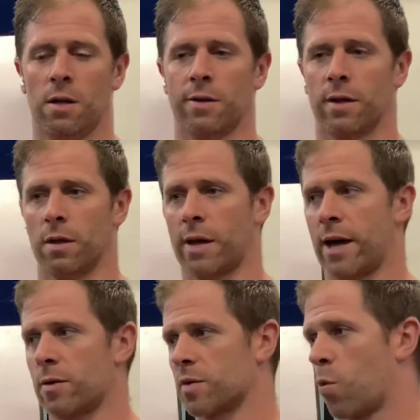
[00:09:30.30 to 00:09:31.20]
the
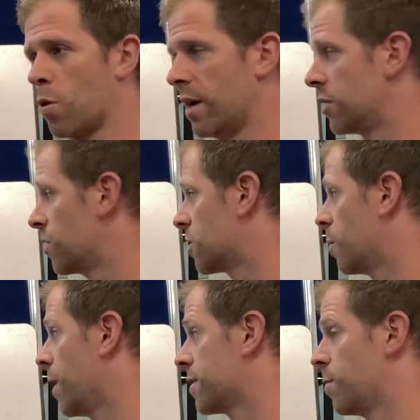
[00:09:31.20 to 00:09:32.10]
Ladder Sport hydration
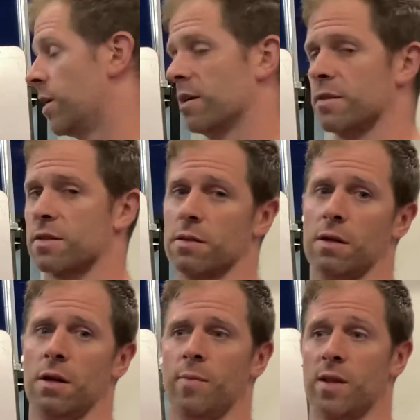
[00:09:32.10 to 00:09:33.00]
mix because
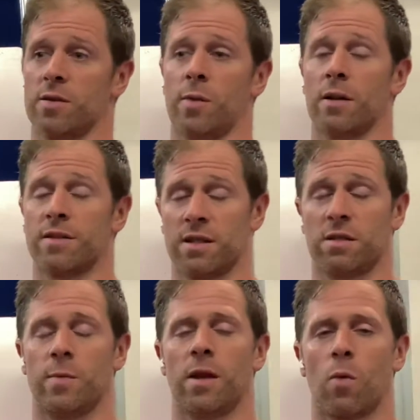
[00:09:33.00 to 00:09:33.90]
it's about a
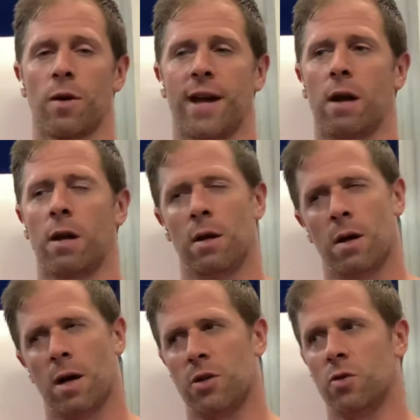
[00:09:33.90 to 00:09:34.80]
60-minute workout.
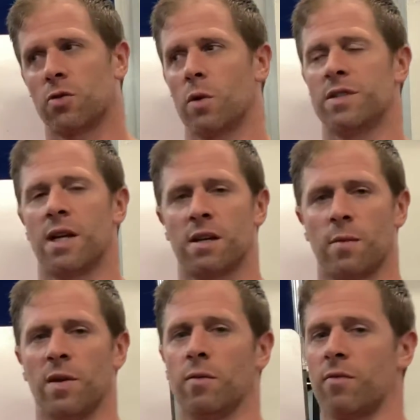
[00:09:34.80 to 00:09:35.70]
I knew towards the end I'd
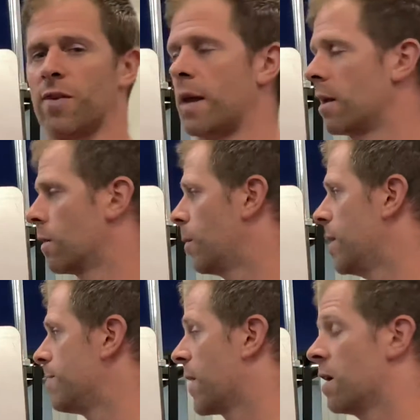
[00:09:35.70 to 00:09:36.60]
be fading a little bit.
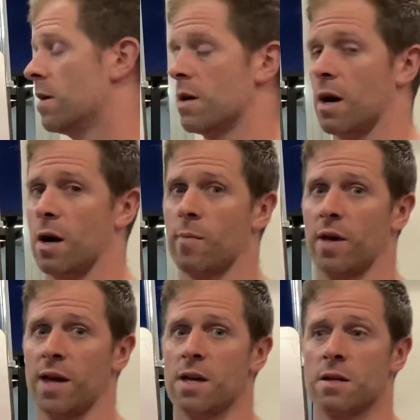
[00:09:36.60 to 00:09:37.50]

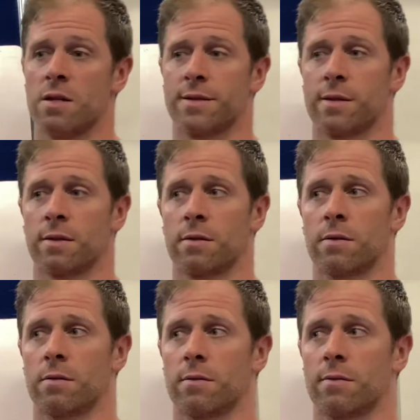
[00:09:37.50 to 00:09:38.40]
And
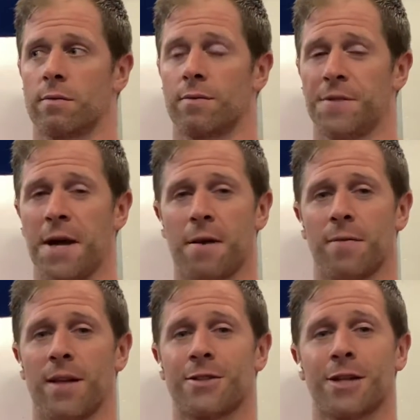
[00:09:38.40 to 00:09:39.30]
yeah,
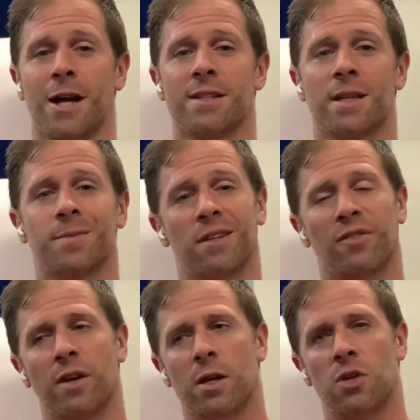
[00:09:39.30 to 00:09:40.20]
that's the concept of
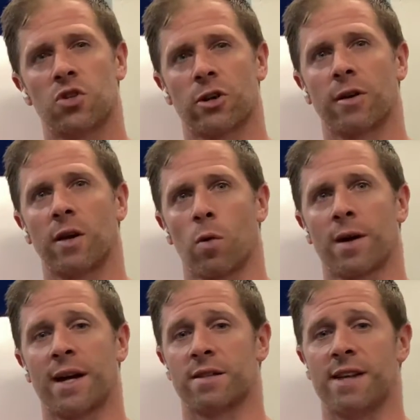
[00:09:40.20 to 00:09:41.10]
circuit
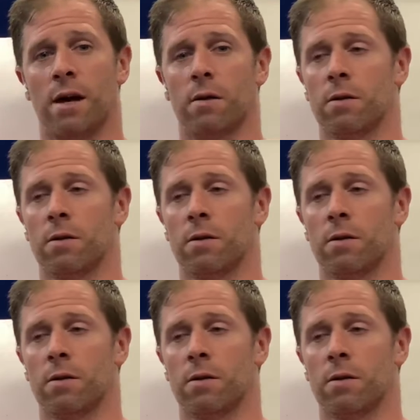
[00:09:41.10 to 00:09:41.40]
workouts. Now,